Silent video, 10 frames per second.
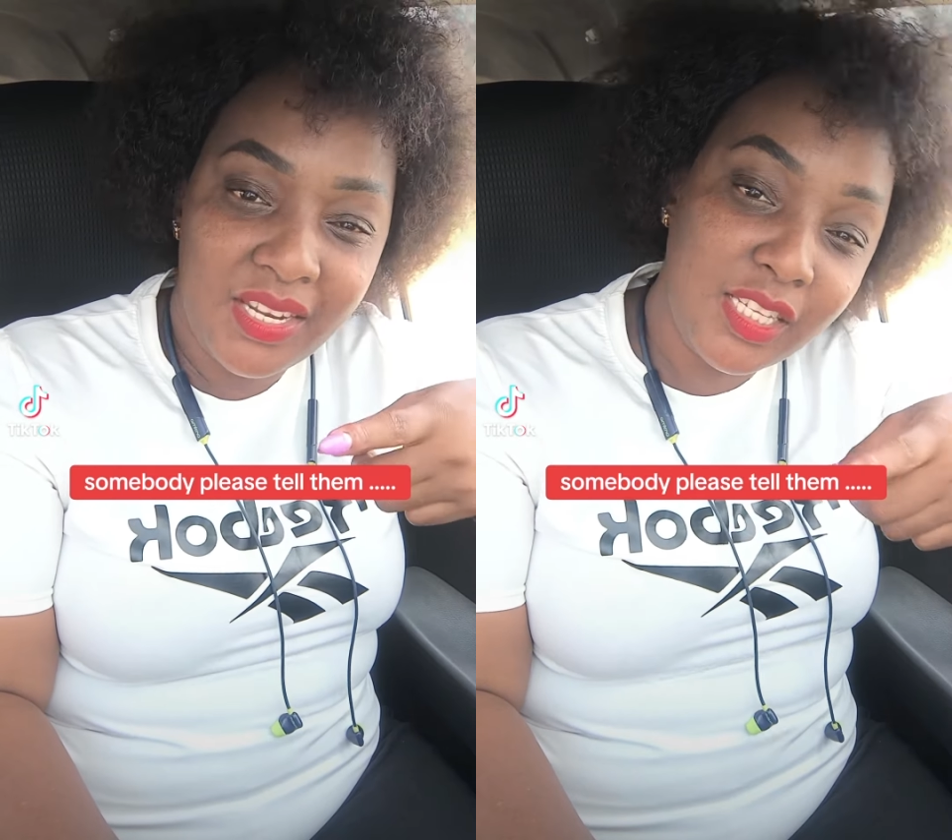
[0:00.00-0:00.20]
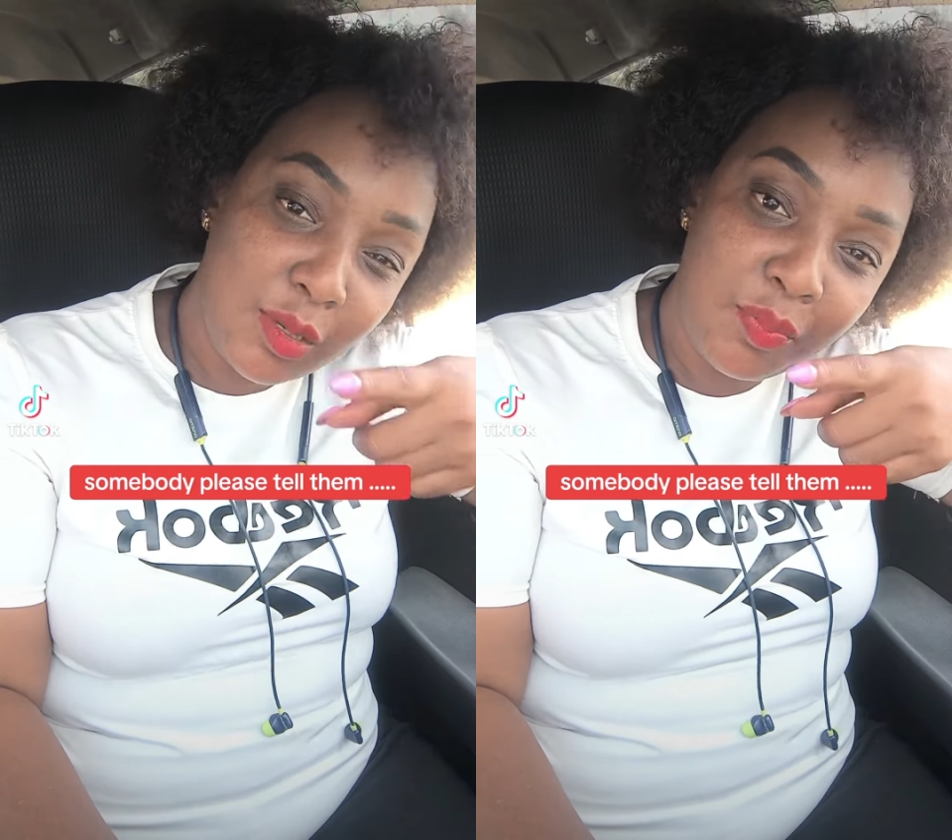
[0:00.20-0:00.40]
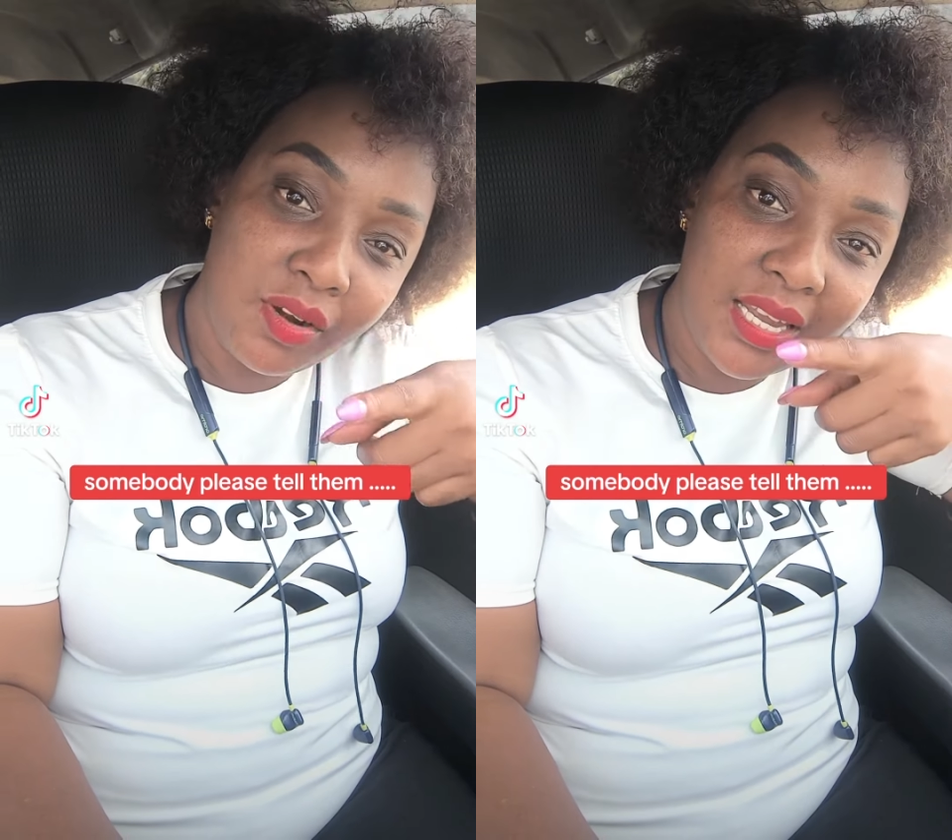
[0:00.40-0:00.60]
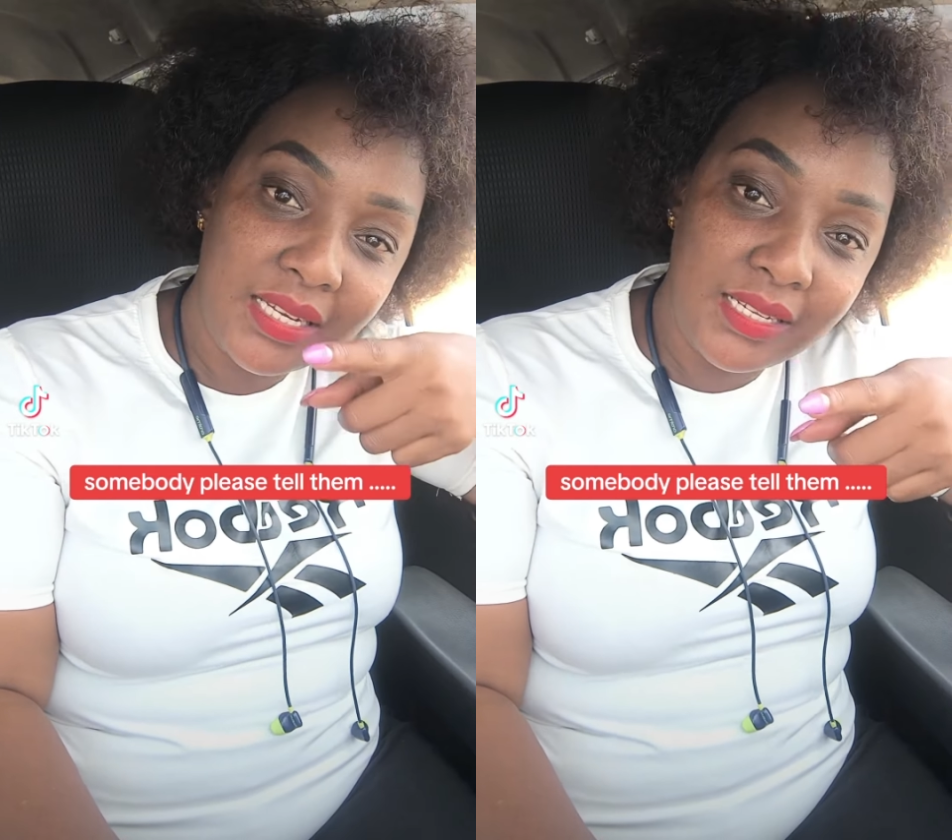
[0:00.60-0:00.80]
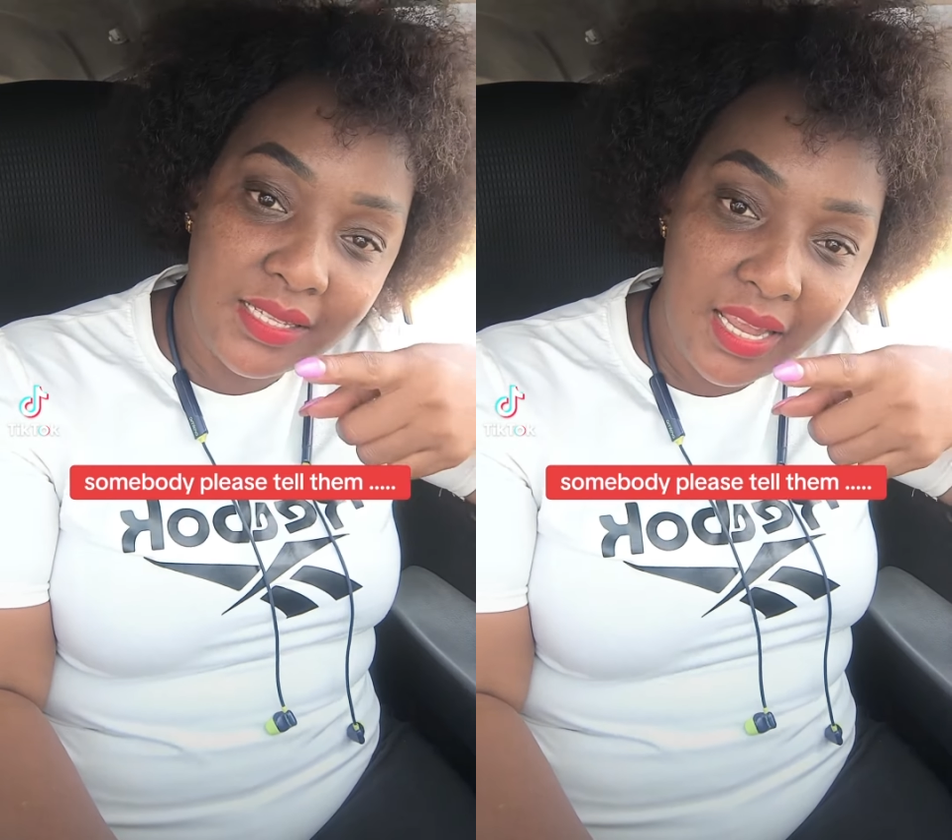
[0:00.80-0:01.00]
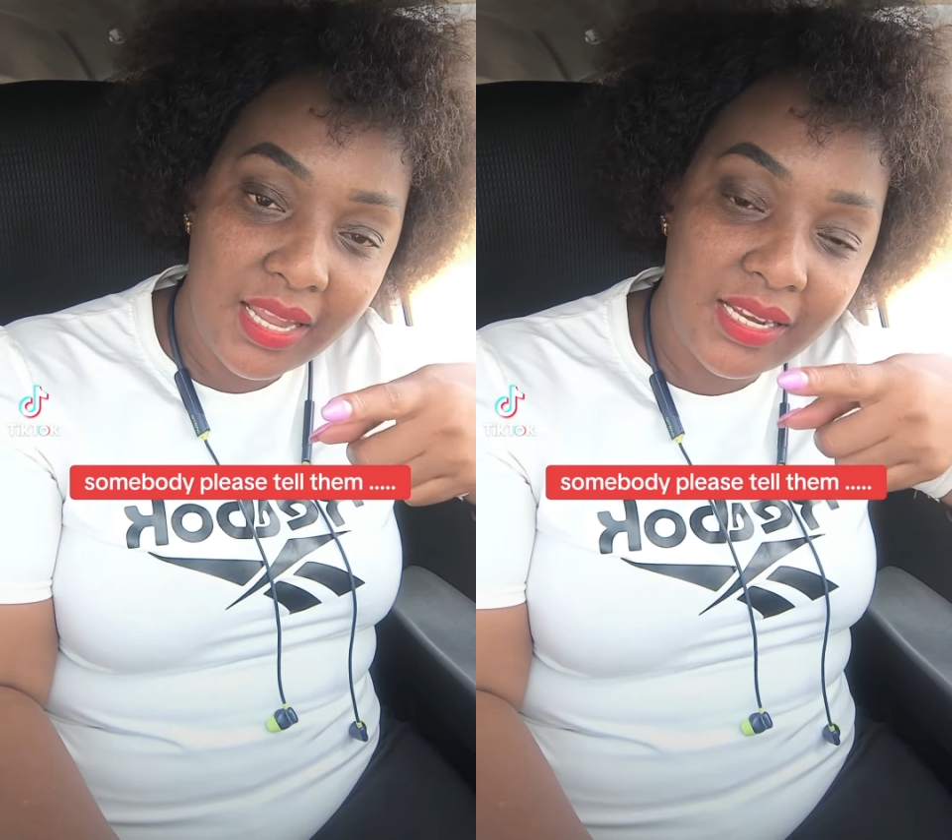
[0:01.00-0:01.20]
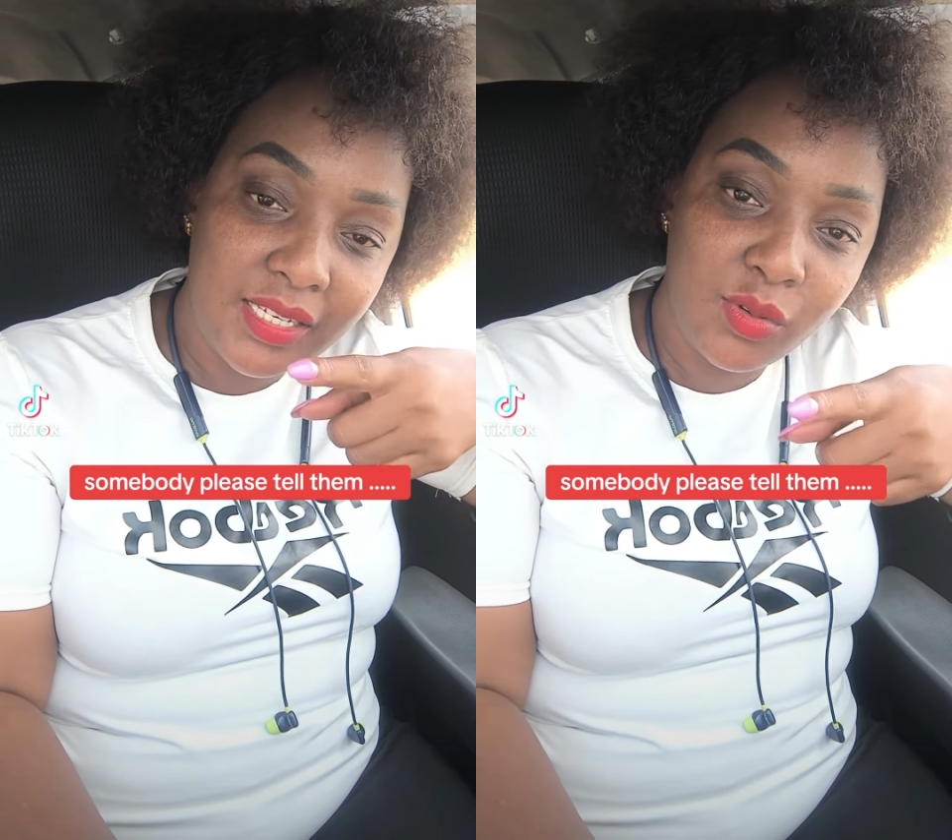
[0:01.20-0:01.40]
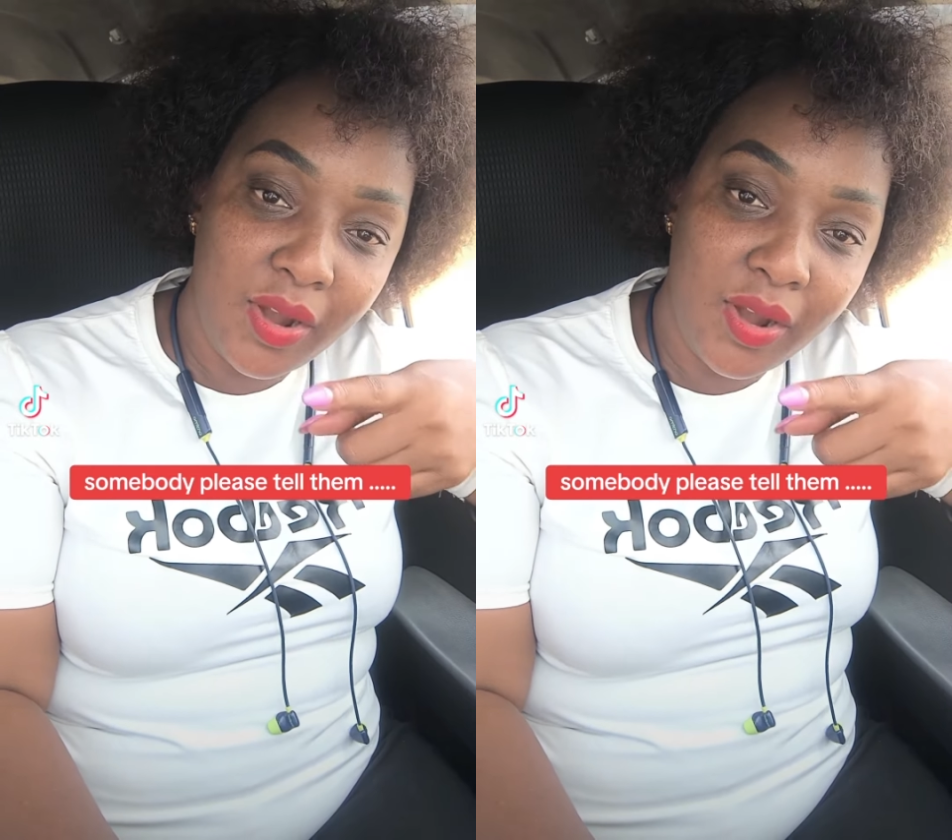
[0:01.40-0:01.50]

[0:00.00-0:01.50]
reciprocate is the English